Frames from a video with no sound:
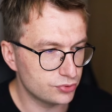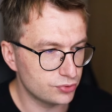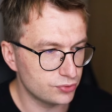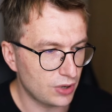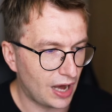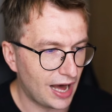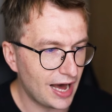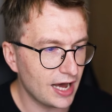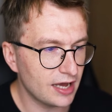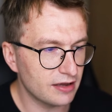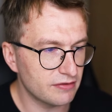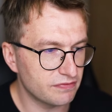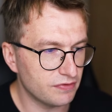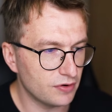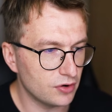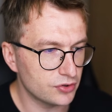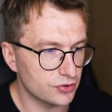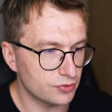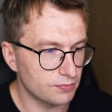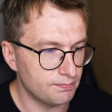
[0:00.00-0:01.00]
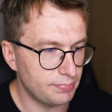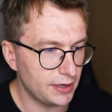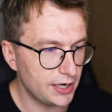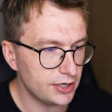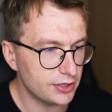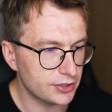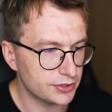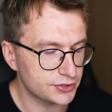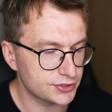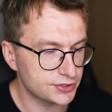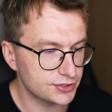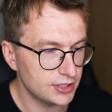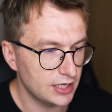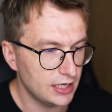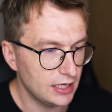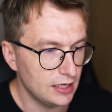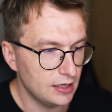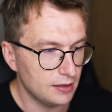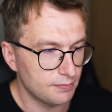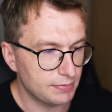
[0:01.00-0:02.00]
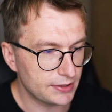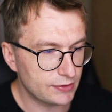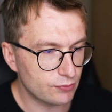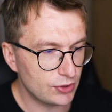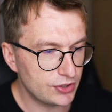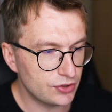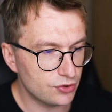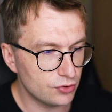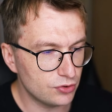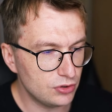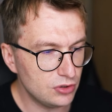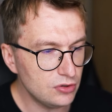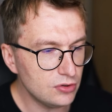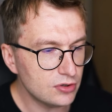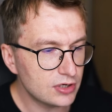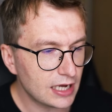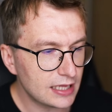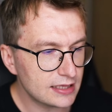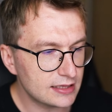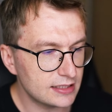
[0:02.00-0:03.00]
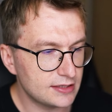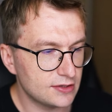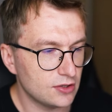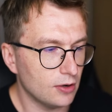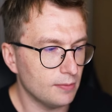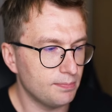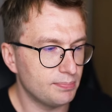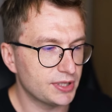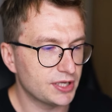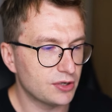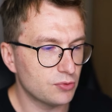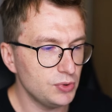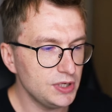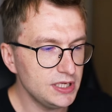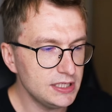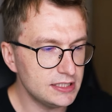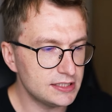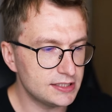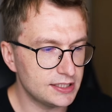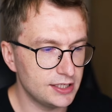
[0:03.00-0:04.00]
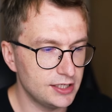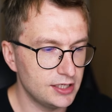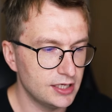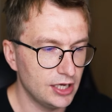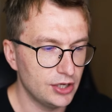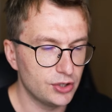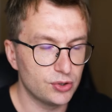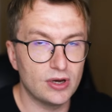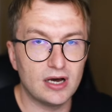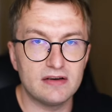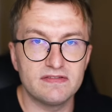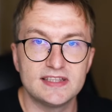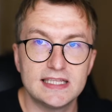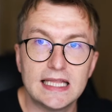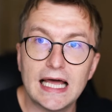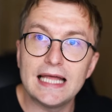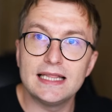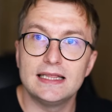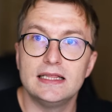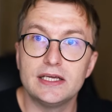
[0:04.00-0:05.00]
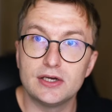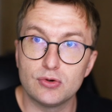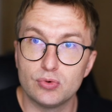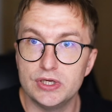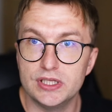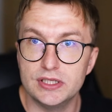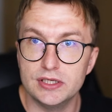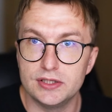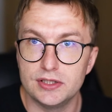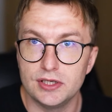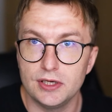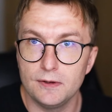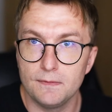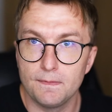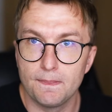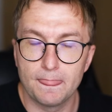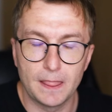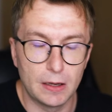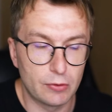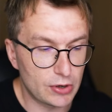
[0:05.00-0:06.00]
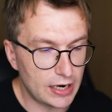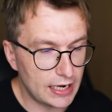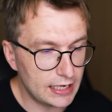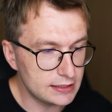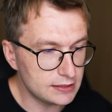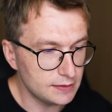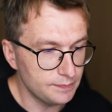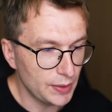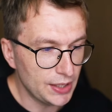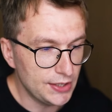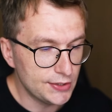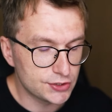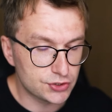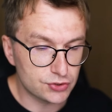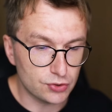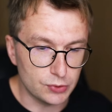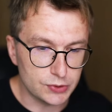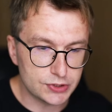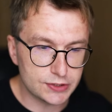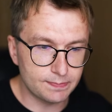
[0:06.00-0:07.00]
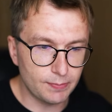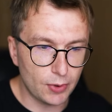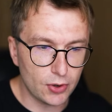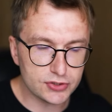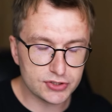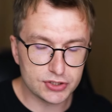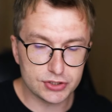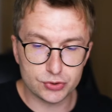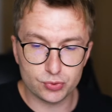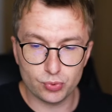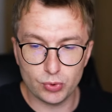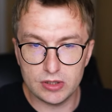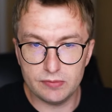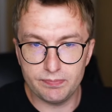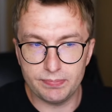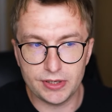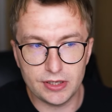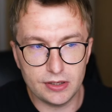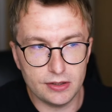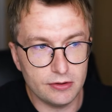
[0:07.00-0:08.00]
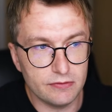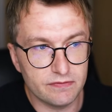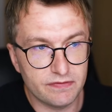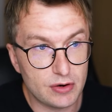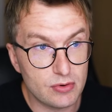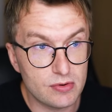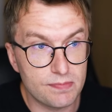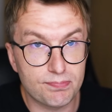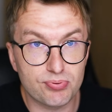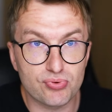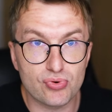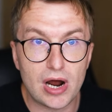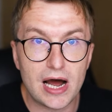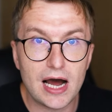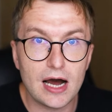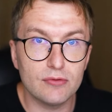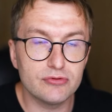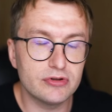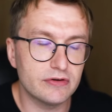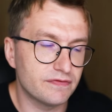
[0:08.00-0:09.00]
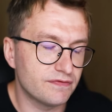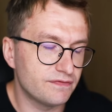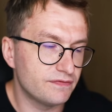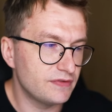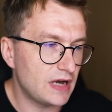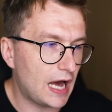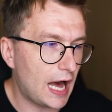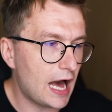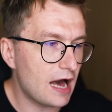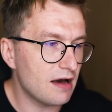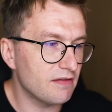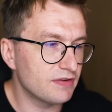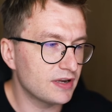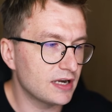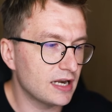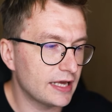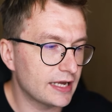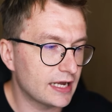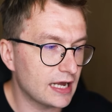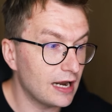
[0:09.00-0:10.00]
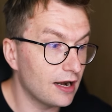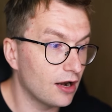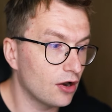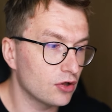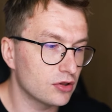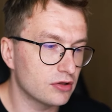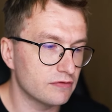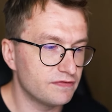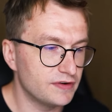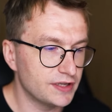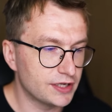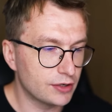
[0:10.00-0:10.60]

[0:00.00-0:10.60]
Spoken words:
high volume pairs. But when you look at the top liquidity, you have dead liquidity, right? So Osmosis will be very proud of having like a lot of